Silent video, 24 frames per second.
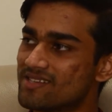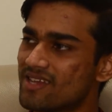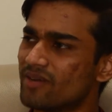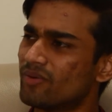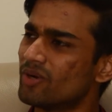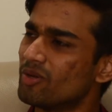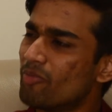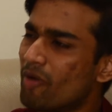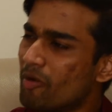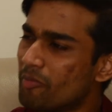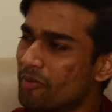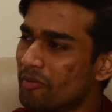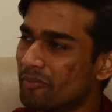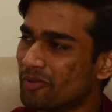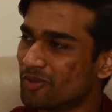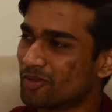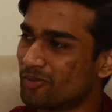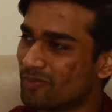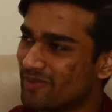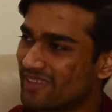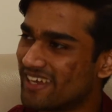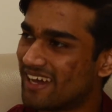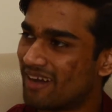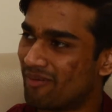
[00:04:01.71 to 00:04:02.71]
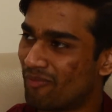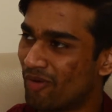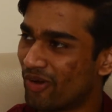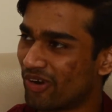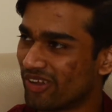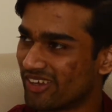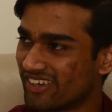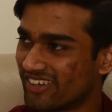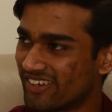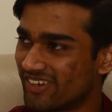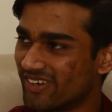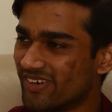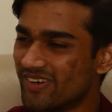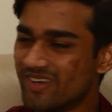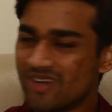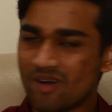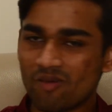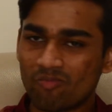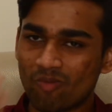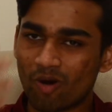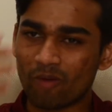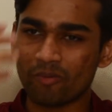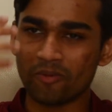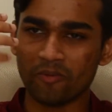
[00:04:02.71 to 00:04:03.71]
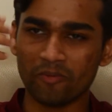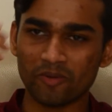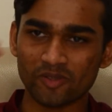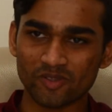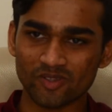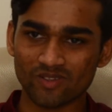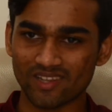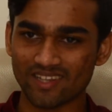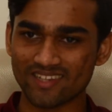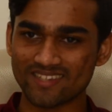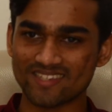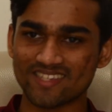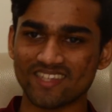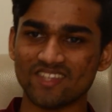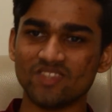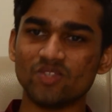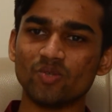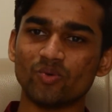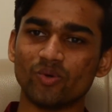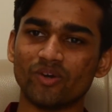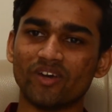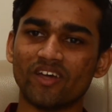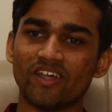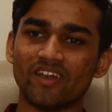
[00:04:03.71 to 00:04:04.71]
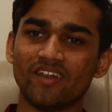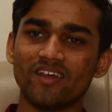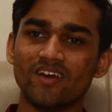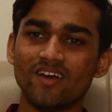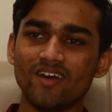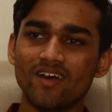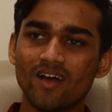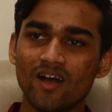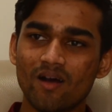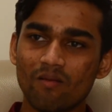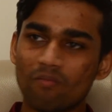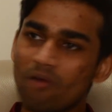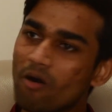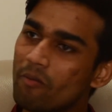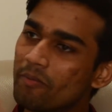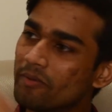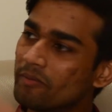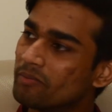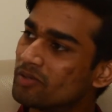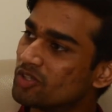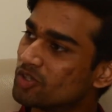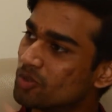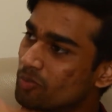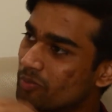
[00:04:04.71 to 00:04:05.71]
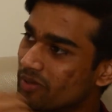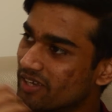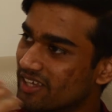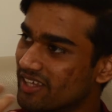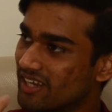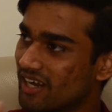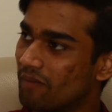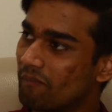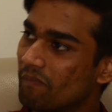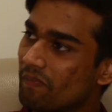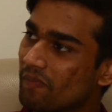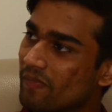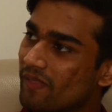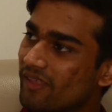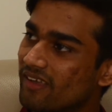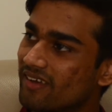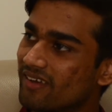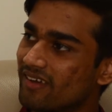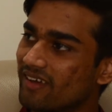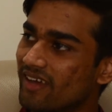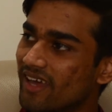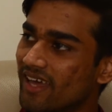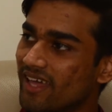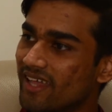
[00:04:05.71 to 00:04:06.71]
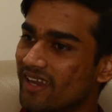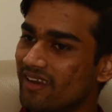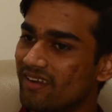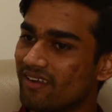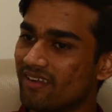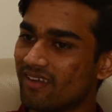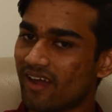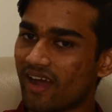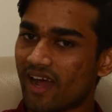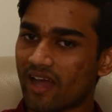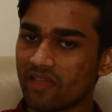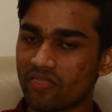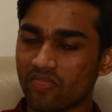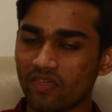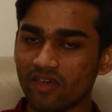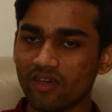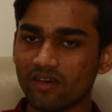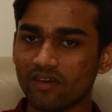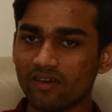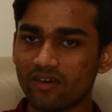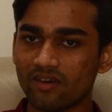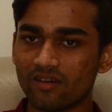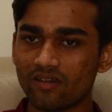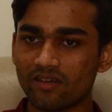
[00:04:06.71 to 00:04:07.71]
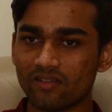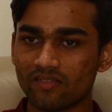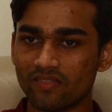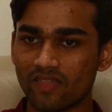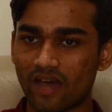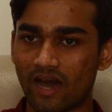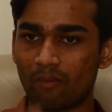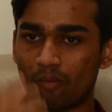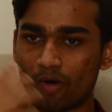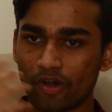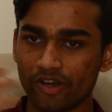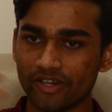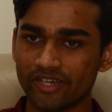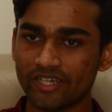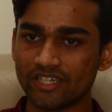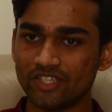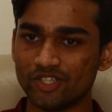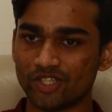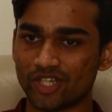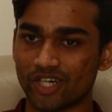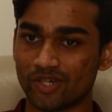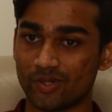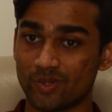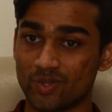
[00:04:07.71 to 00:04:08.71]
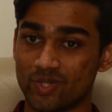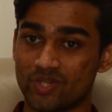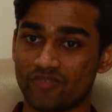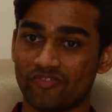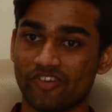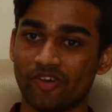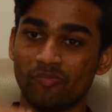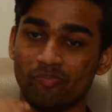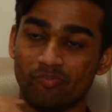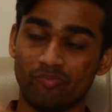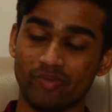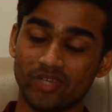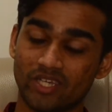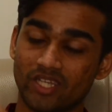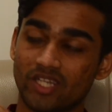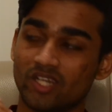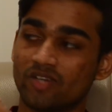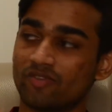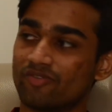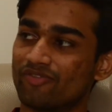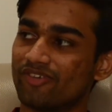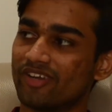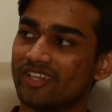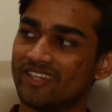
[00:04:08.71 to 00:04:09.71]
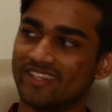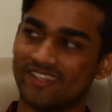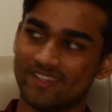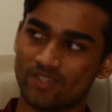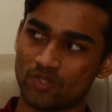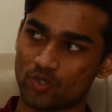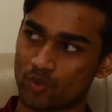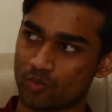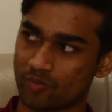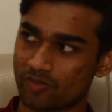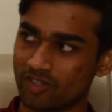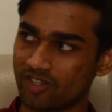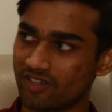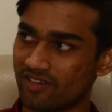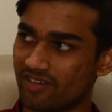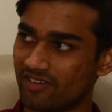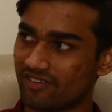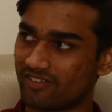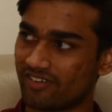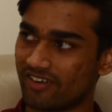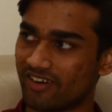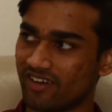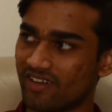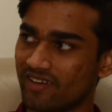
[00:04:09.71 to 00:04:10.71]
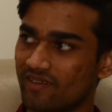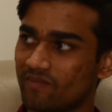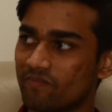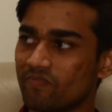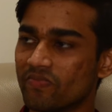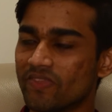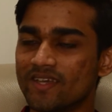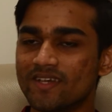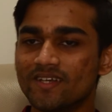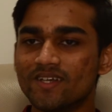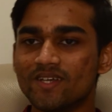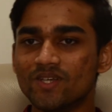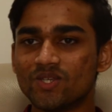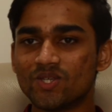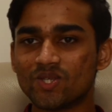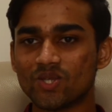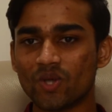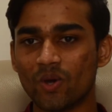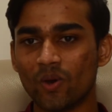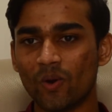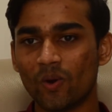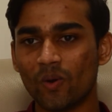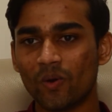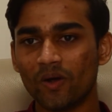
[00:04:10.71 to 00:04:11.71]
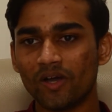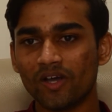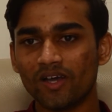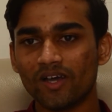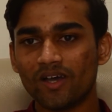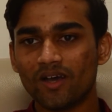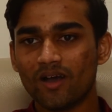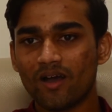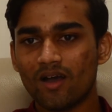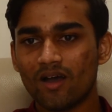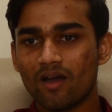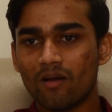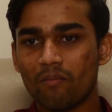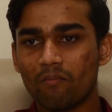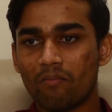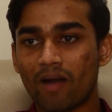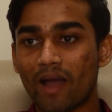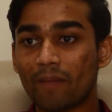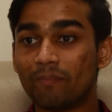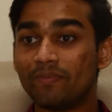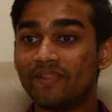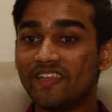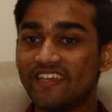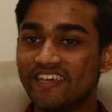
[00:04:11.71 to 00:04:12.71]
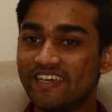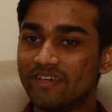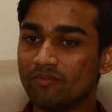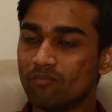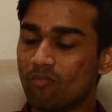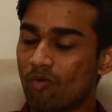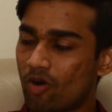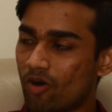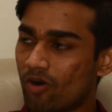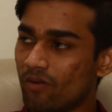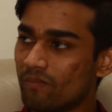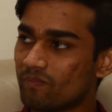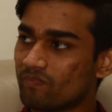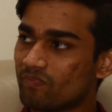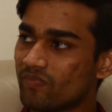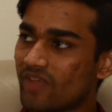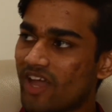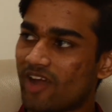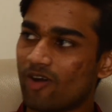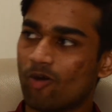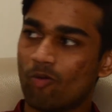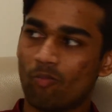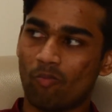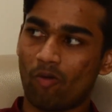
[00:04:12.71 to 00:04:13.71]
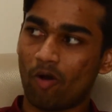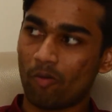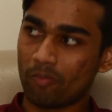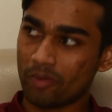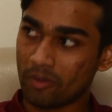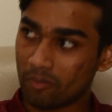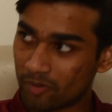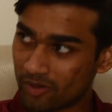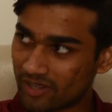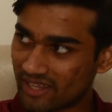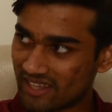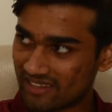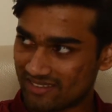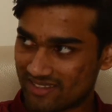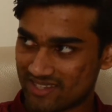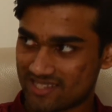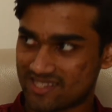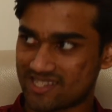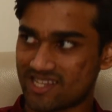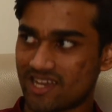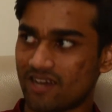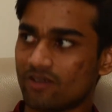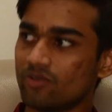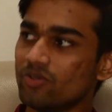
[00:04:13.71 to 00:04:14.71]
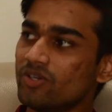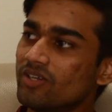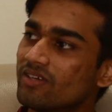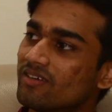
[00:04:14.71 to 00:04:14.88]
I want more people to play harmonica, you know, more people to listen to it, more people to pick it up. And I think the harmonica in general is a very big enough family instrument, right? So by playing more, I hope more people like the sound.